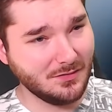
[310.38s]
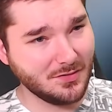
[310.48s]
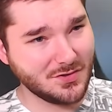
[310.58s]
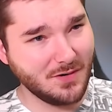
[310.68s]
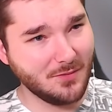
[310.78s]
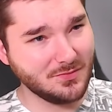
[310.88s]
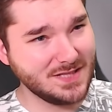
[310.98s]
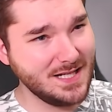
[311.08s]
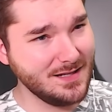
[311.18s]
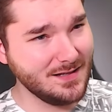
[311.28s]
What trap was
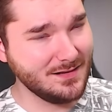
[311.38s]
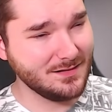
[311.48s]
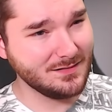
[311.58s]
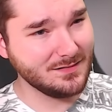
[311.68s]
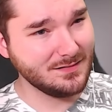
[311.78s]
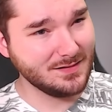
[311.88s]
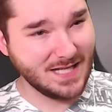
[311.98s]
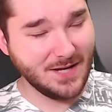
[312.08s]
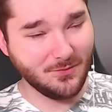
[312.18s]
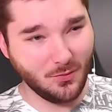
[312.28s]
he in? Is
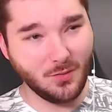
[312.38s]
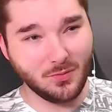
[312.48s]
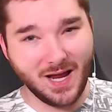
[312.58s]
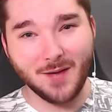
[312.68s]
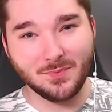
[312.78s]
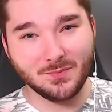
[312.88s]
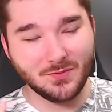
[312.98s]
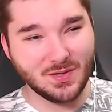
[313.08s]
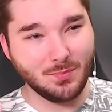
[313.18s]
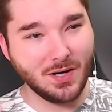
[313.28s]
that what would happen with the